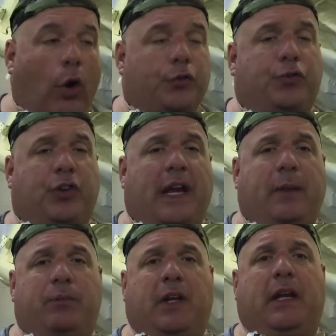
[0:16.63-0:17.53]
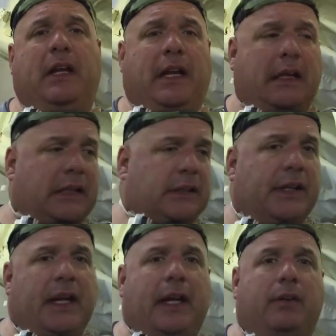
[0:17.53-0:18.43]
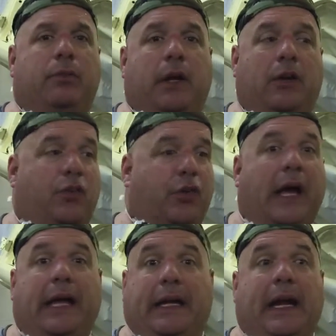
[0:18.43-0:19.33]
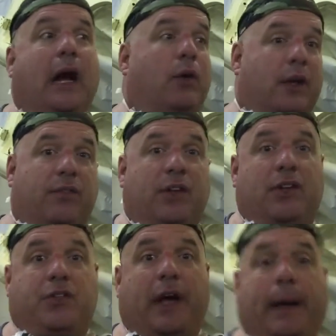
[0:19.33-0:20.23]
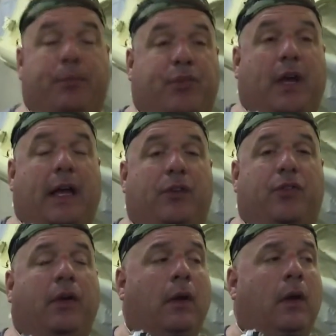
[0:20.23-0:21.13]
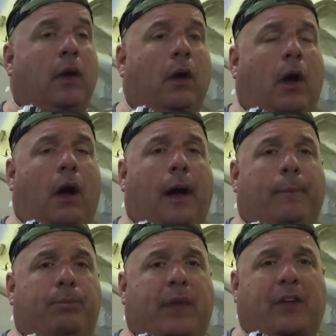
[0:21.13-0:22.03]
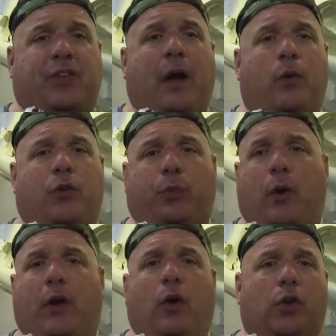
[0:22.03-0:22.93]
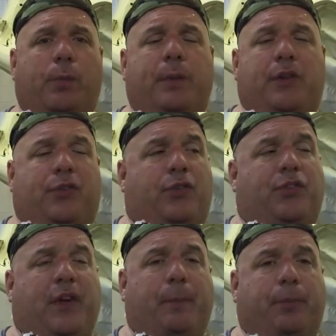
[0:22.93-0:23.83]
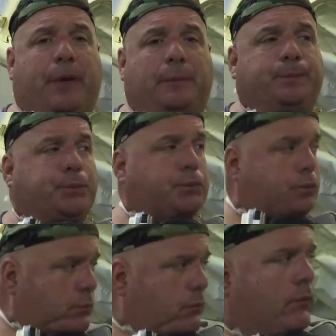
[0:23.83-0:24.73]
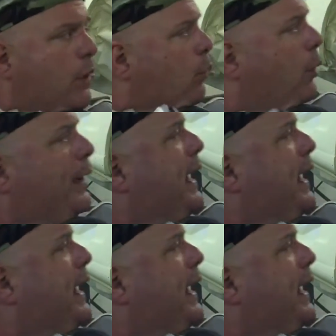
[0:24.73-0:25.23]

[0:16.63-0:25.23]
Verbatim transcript: all jammed in and cleared inside and out, even the top sides. Um, that's how we spray all the pieces separate. What